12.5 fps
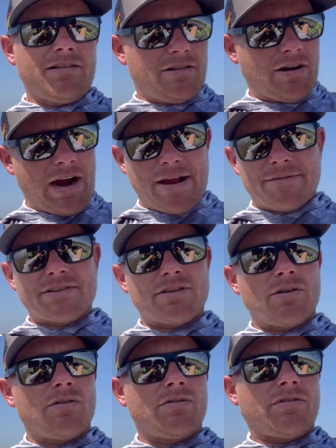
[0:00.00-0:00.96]
graphs
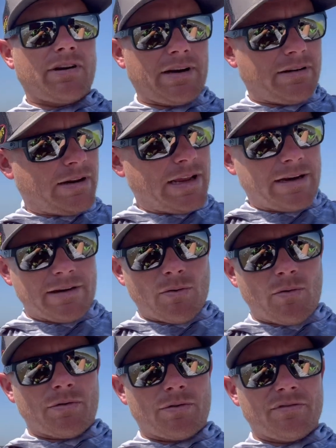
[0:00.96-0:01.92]
on, and
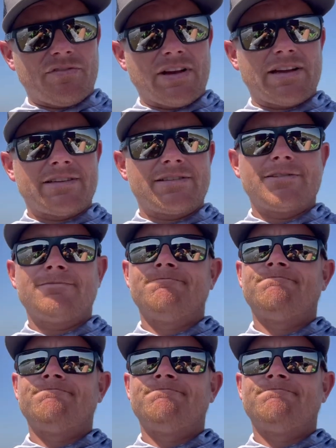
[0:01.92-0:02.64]
going real fast.